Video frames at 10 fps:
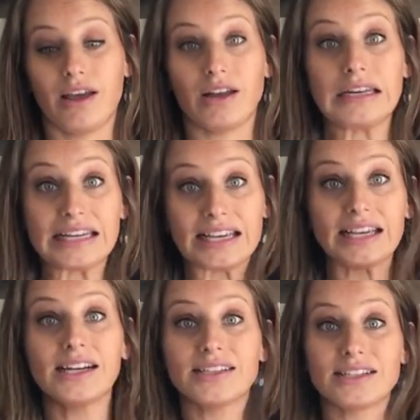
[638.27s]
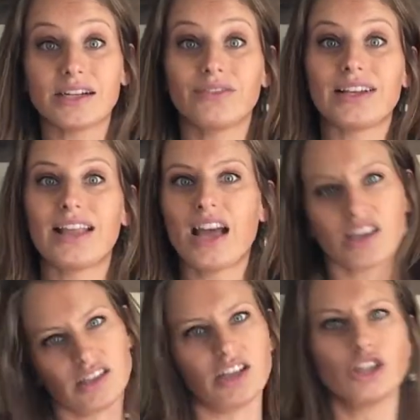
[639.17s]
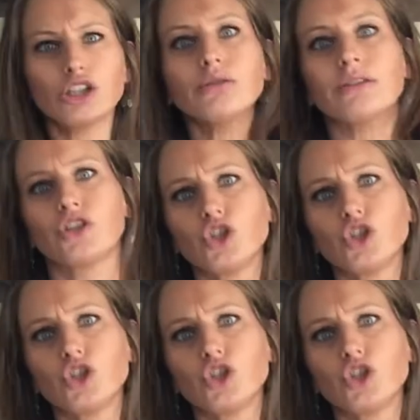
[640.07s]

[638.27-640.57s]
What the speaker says: knead and stuff like that because the gluten's